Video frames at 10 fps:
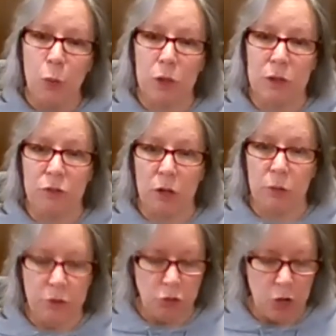we're going to start
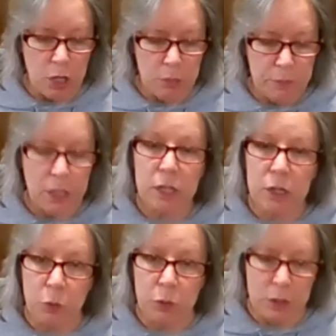with a jar, a
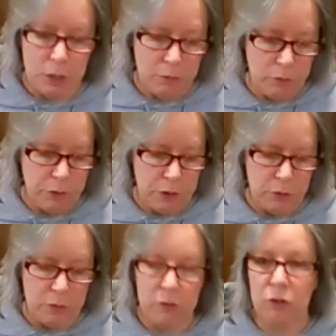clear one, so that you
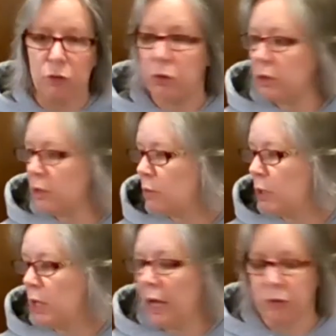can see through it. It can be
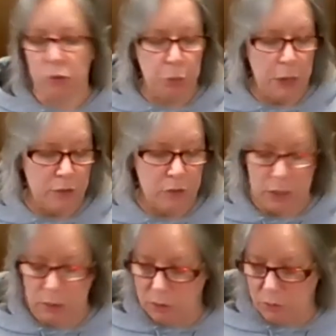glass or
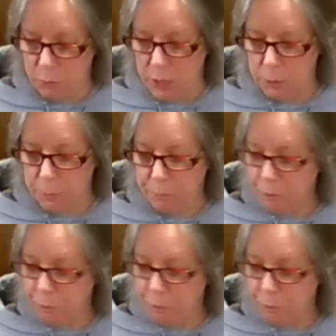plastic, it doesn't matter.